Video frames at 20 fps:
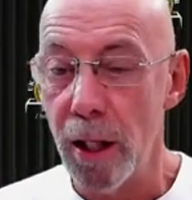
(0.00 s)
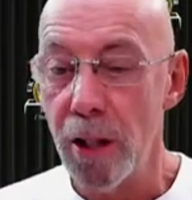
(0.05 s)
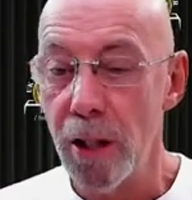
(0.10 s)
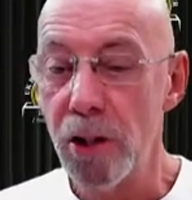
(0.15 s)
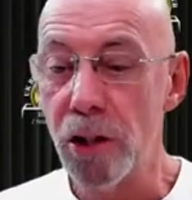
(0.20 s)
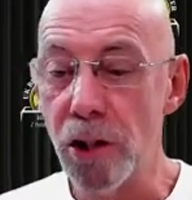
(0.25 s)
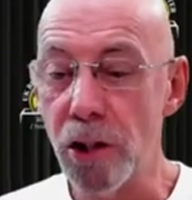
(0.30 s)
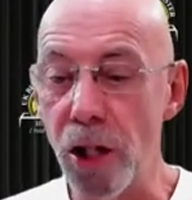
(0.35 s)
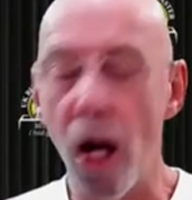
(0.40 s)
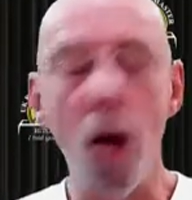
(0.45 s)

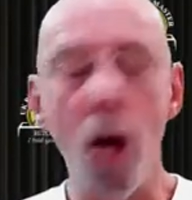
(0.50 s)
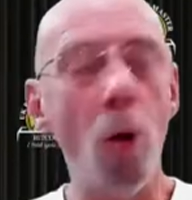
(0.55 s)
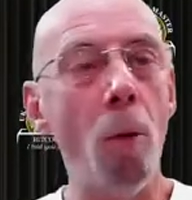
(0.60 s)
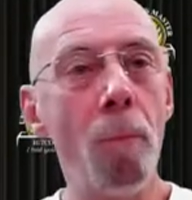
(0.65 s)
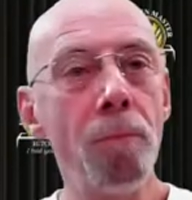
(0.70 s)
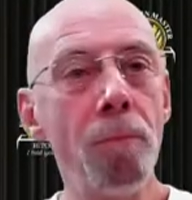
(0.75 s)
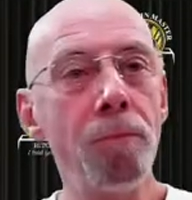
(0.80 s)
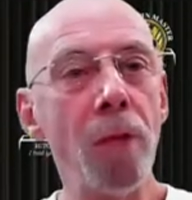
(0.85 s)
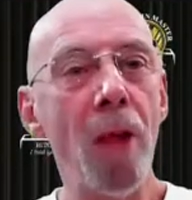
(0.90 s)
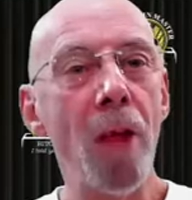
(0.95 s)
So
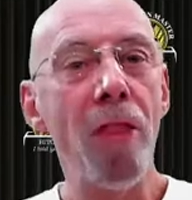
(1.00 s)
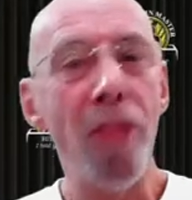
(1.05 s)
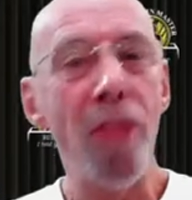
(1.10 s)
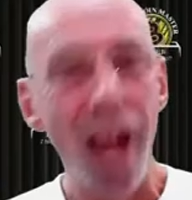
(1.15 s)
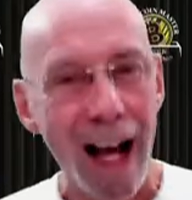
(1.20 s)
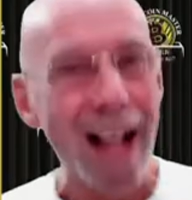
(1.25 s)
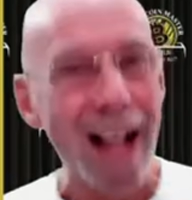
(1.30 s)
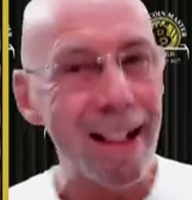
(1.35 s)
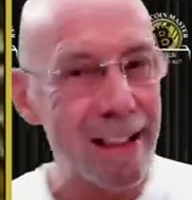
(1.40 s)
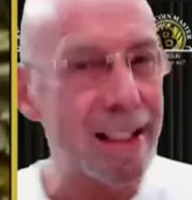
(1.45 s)

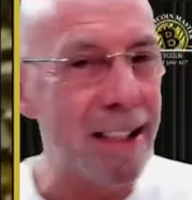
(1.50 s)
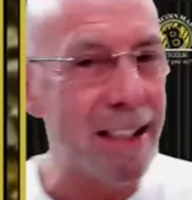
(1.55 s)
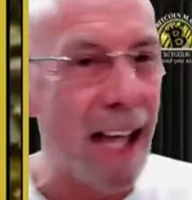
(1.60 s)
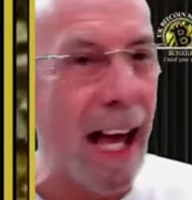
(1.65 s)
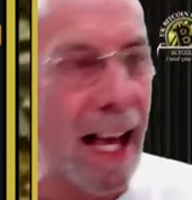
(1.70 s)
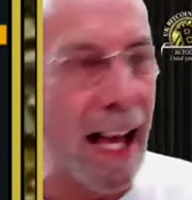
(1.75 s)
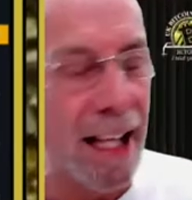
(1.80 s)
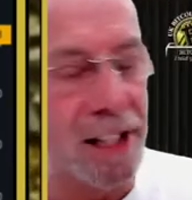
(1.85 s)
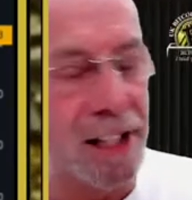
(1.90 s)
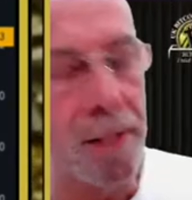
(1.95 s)
that
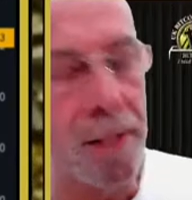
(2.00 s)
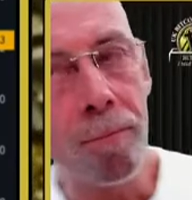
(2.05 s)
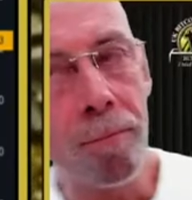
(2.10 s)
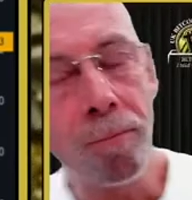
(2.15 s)
said,